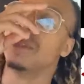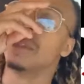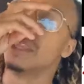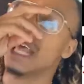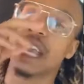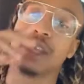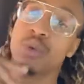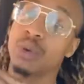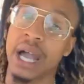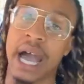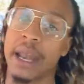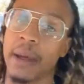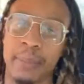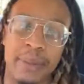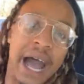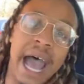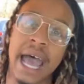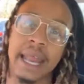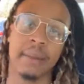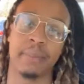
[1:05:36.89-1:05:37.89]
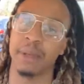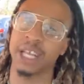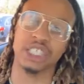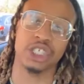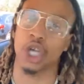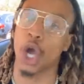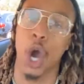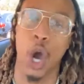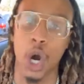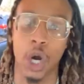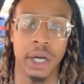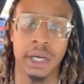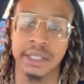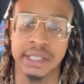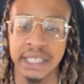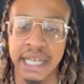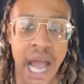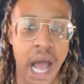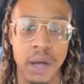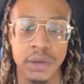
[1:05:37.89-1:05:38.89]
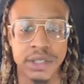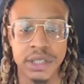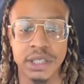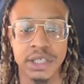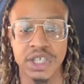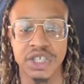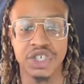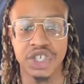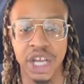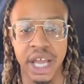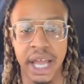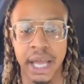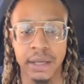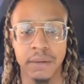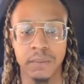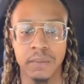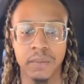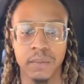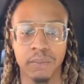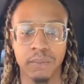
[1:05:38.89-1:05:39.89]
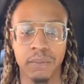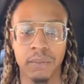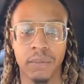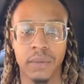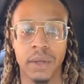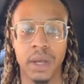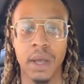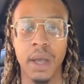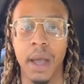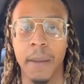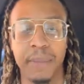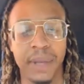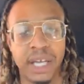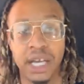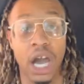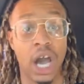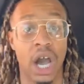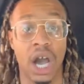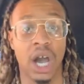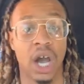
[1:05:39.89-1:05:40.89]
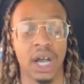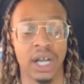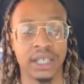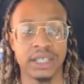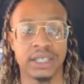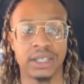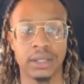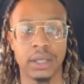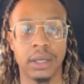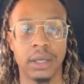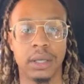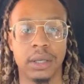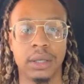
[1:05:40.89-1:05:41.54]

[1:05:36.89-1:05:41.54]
now you gotta buy the bitch cars and houses and shit because